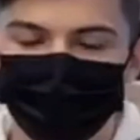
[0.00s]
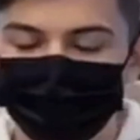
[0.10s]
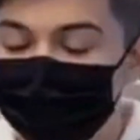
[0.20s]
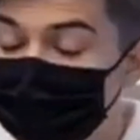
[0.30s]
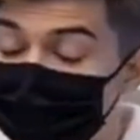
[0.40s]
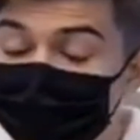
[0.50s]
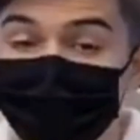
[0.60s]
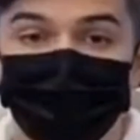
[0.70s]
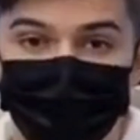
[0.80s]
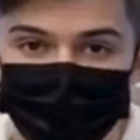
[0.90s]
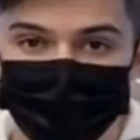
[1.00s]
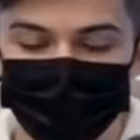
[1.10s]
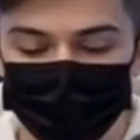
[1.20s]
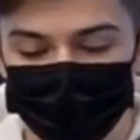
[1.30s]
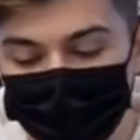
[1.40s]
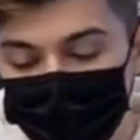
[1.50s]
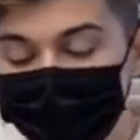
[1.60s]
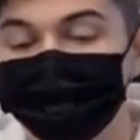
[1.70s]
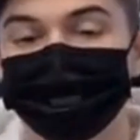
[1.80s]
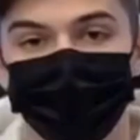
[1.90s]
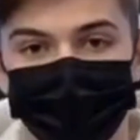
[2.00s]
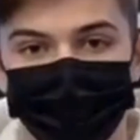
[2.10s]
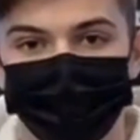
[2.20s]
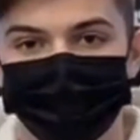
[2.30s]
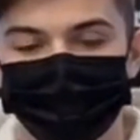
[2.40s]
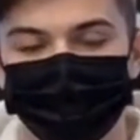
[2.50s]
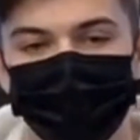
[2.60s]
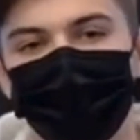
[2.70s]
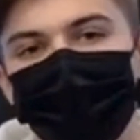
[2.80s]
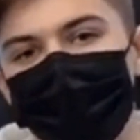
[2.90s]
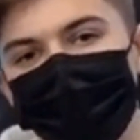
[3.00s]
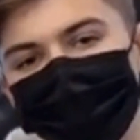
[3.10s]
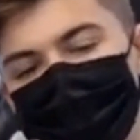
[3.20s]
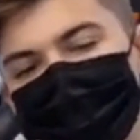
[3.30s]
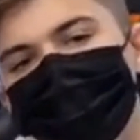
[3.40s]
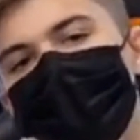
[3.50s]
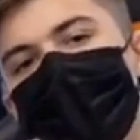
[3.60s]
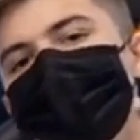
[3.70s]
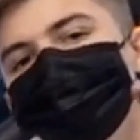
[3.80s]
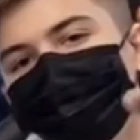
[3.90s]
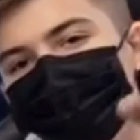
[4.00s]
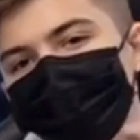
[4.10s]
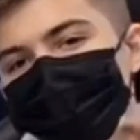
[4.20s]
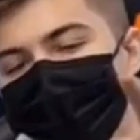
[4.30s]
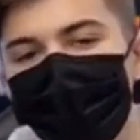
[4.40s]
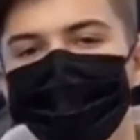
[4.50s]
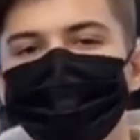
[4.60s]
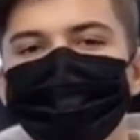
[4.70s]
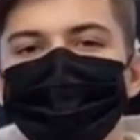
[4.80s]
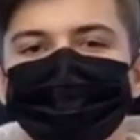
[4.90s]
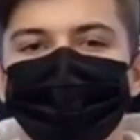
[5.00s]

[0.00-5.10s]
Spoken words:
who or what, doing what. Then add the setting, where this is happening.